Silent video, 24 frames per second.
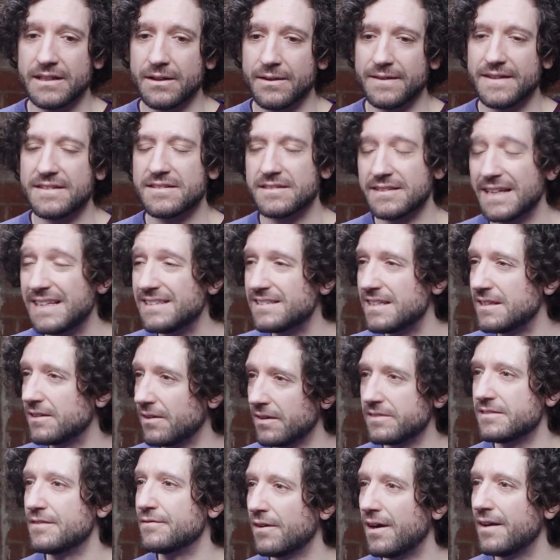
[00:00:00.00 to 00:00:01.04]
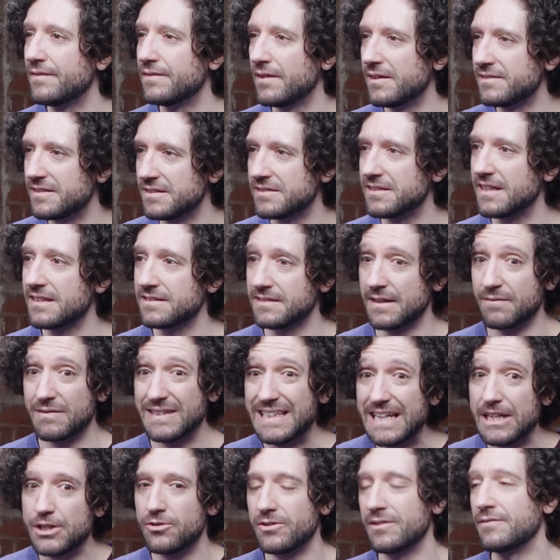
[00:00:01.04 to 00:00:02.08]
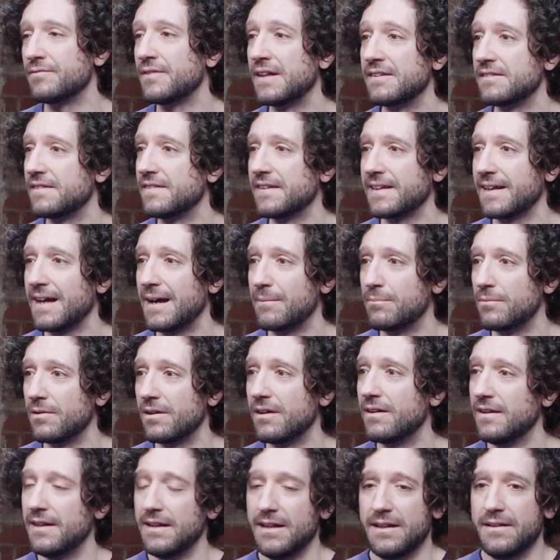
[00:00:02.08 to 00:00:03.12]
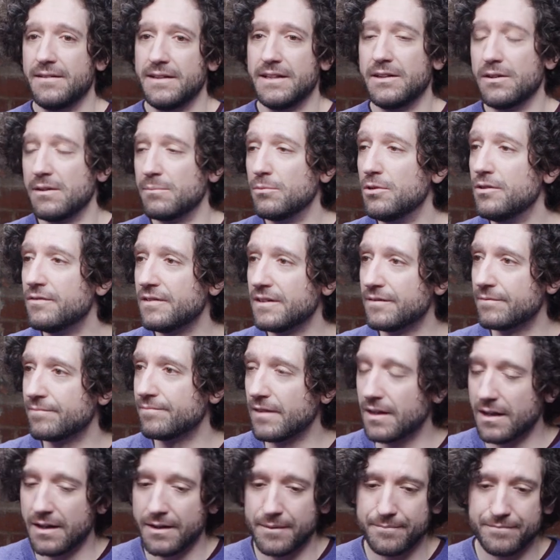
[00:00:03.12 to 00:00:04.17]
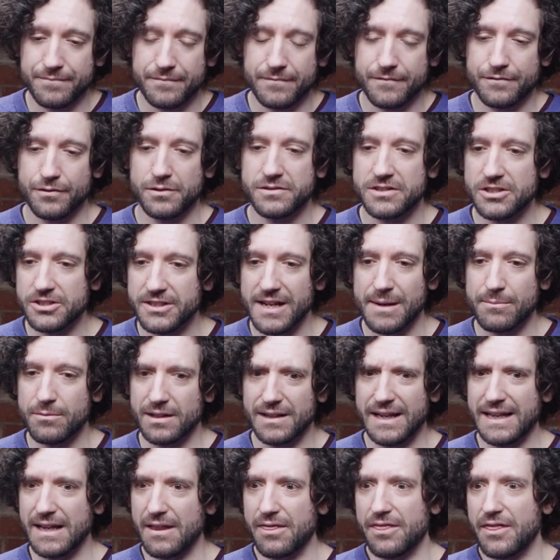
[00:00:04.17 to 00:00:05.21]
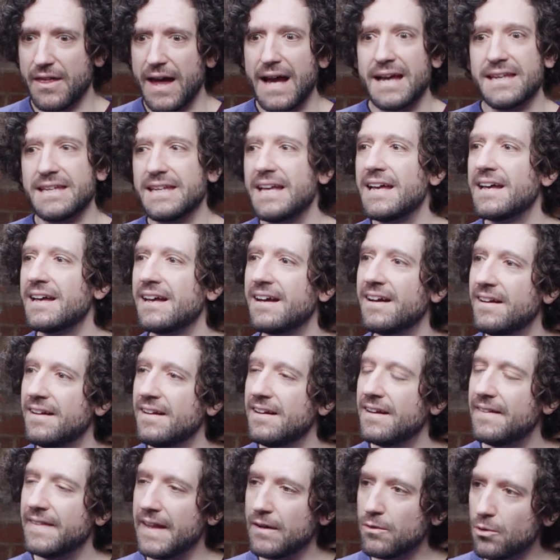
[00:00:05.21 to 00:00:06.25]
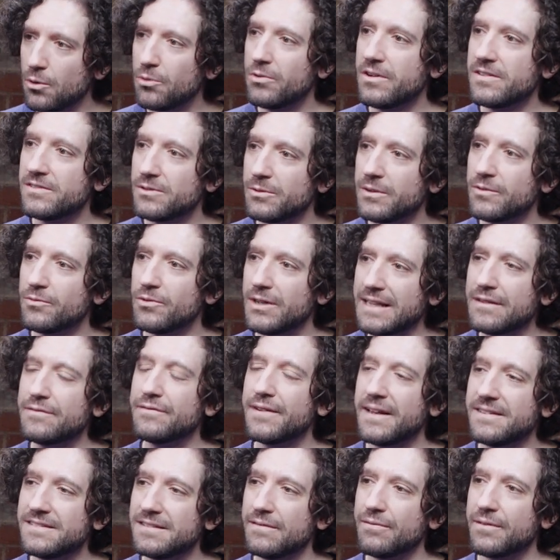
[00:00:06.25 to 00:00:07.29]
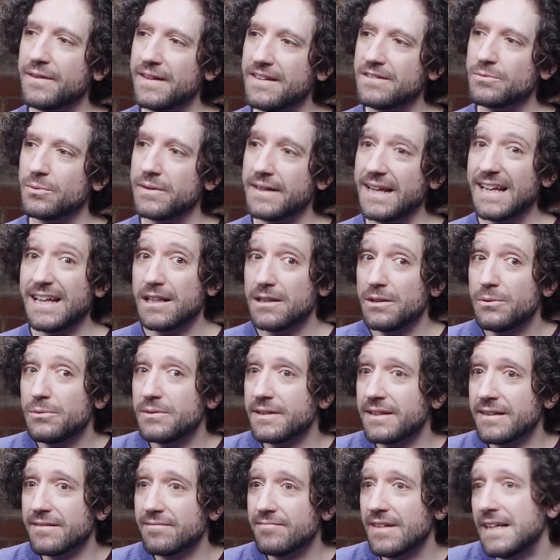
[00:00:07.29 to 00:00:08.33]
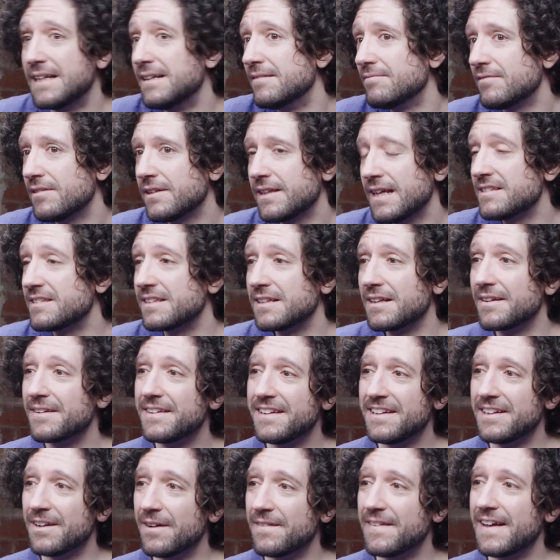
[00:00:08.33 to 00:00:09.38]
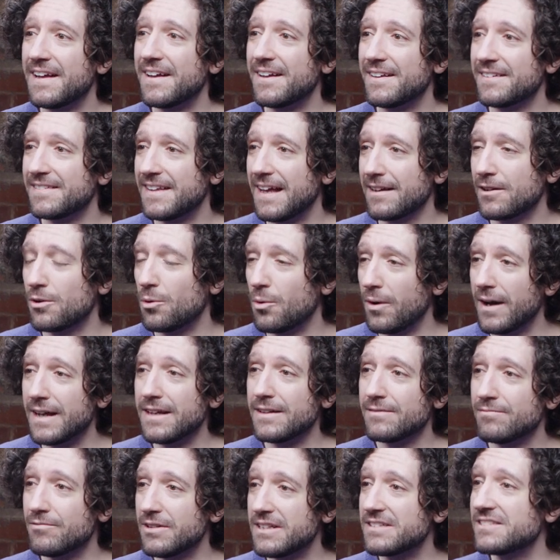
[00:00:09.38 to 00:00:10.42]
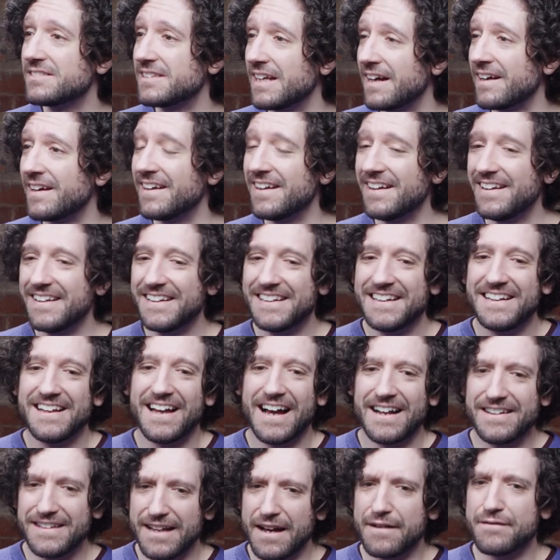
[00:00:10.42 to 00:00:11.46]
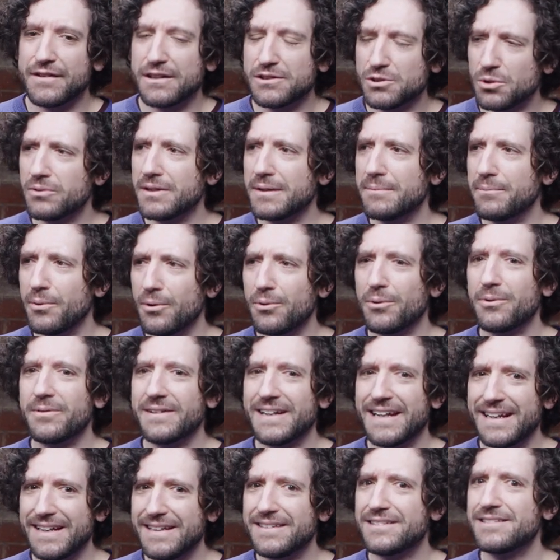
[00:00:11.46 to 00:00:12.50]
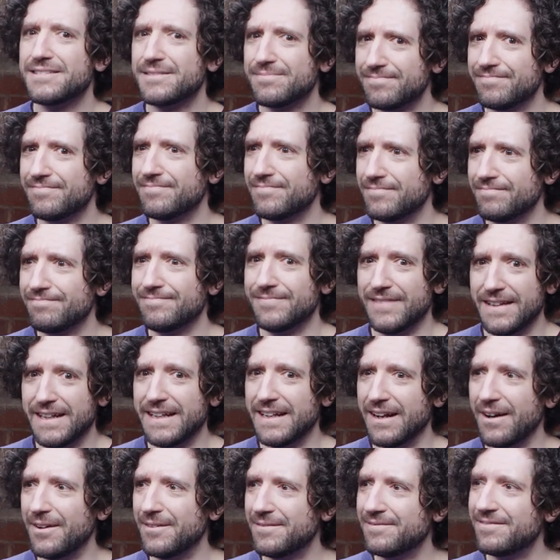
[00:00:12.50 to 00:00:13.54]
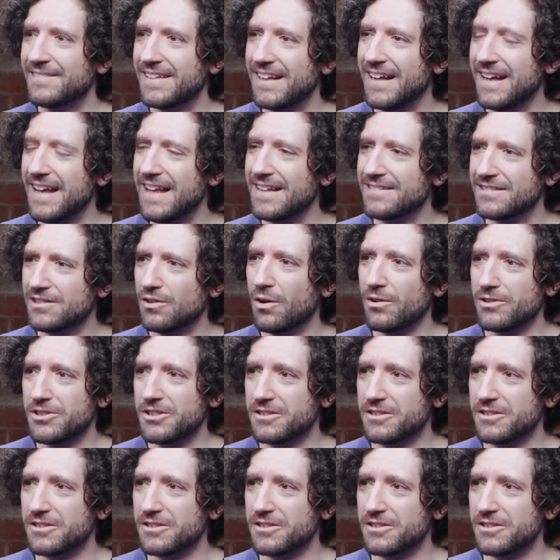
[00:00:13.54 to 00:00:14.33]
you know, this is 1895, 96. They've literally invented the camera, you know, the moving um, footage camera like that year. And they're already doing really inventive things with it, including kissing. You know, they're, they're quite risque. And yeah, Victorian porn is, you know, it's not